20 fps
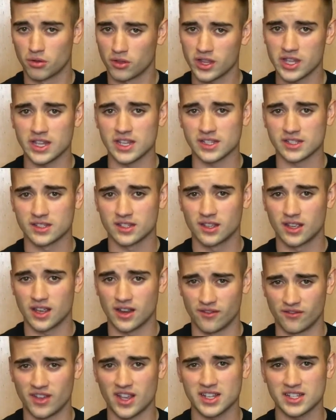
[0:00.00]
Please
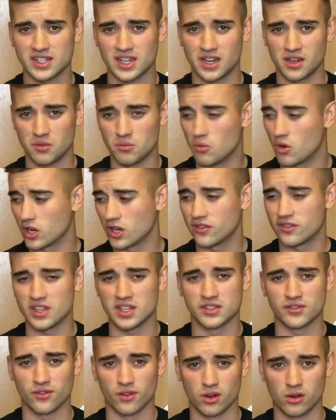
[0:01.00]
invest in one of
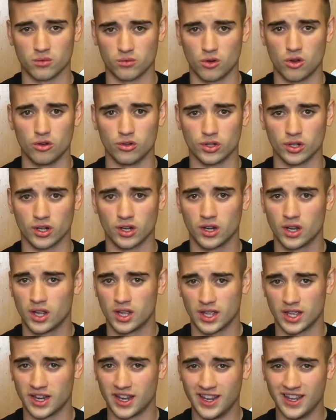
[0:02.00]
these for a roller.
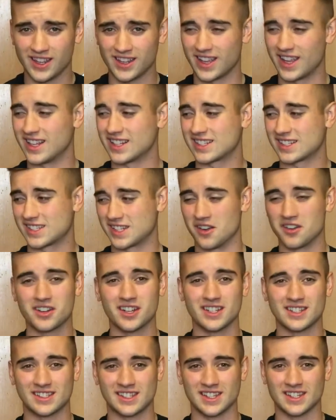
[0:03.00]
It's so
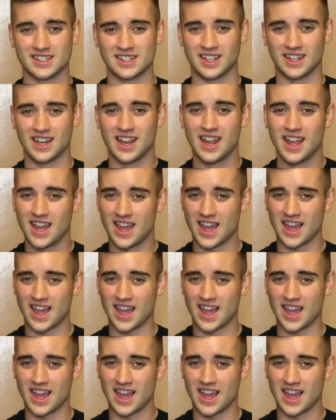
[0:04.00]
consistent.